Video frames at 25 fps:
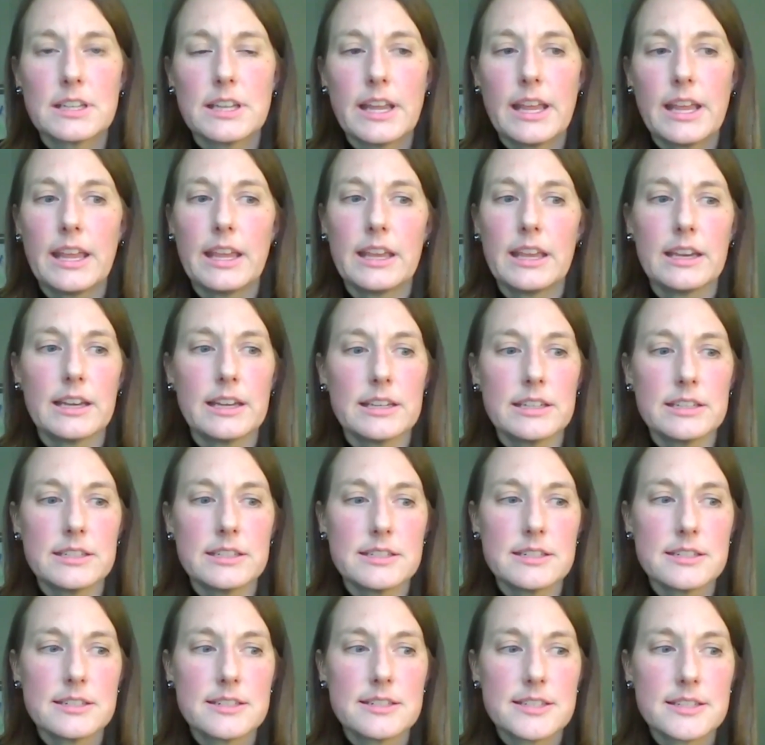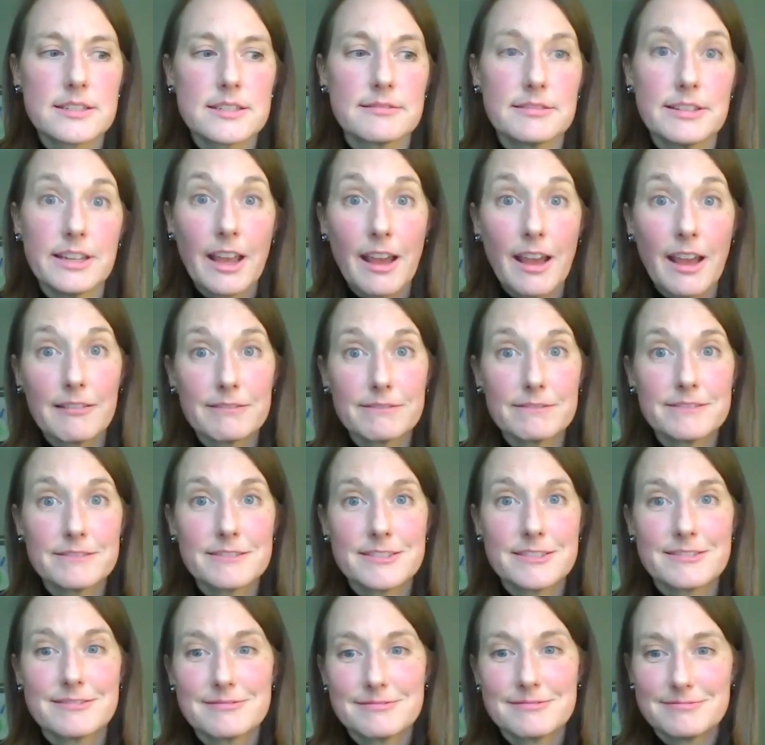And yeah.
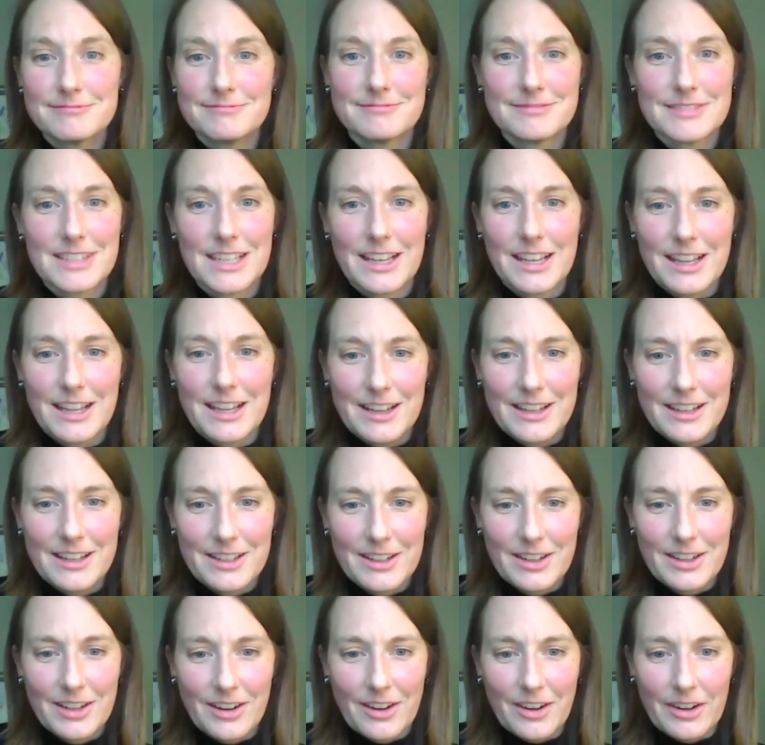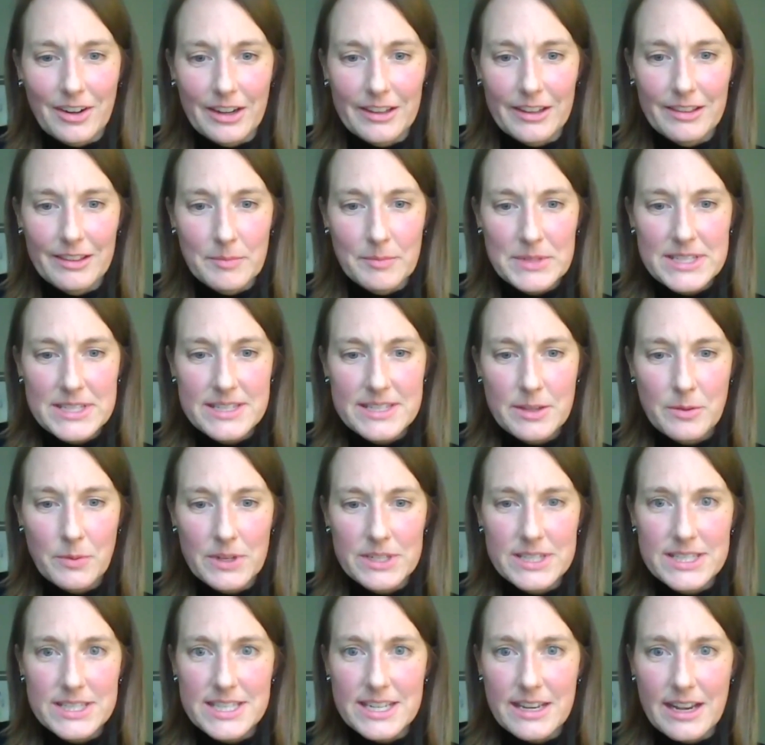All right, let me see
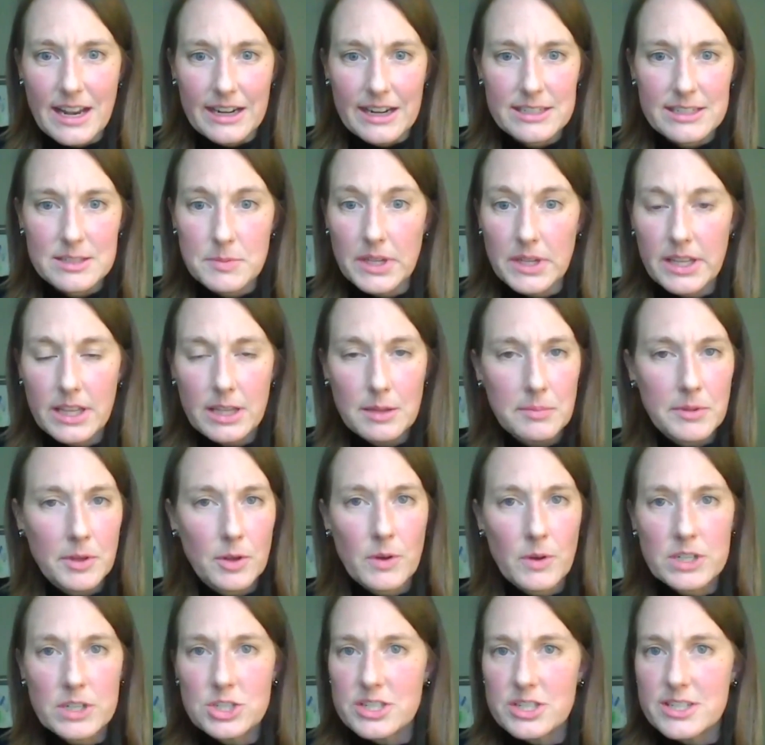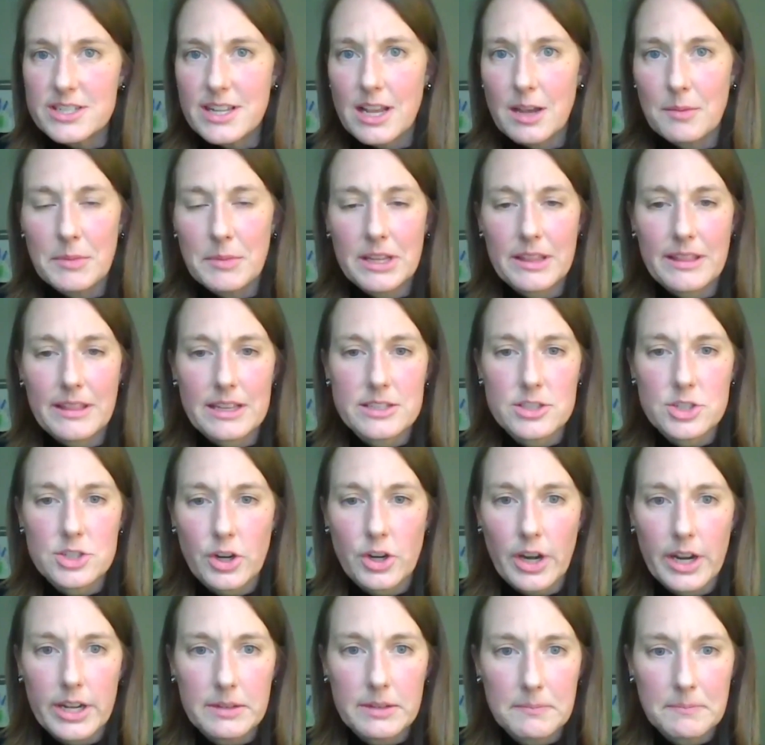what's next, but keep the questions coming. That's
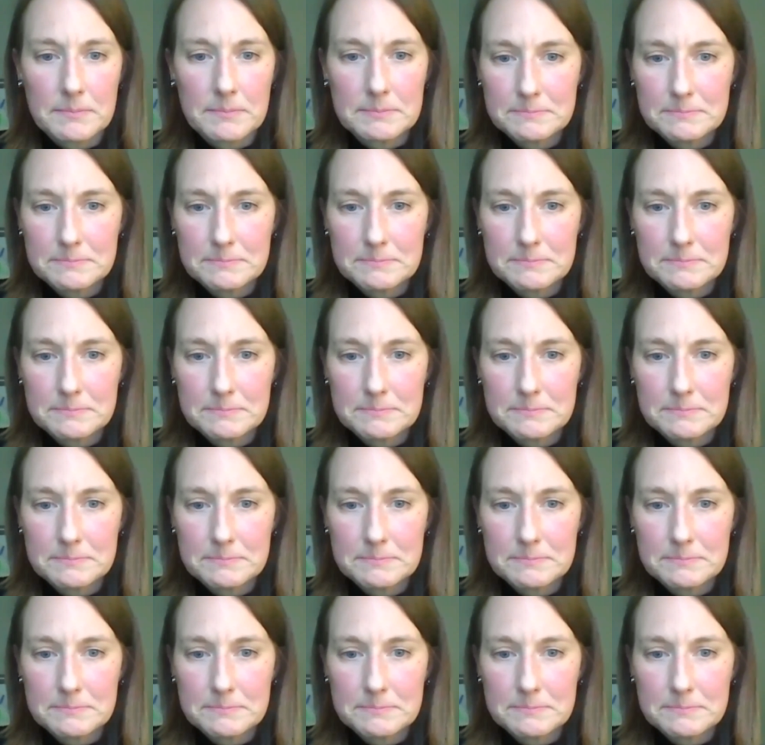great.